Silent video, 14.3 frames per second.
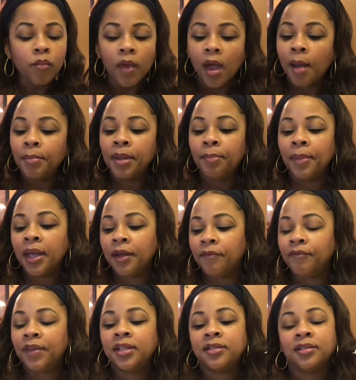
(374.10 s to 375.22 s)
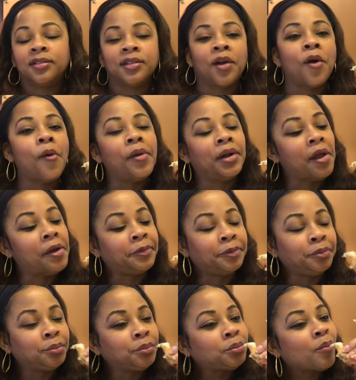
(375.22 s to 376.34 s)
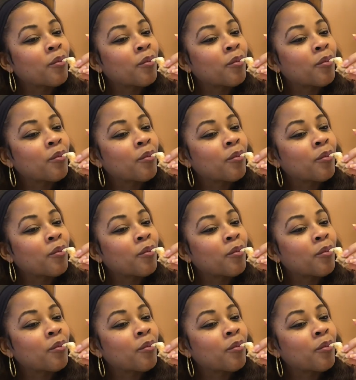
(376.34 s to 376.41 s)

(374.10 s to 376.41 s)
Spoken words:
I'll be making faces and going on.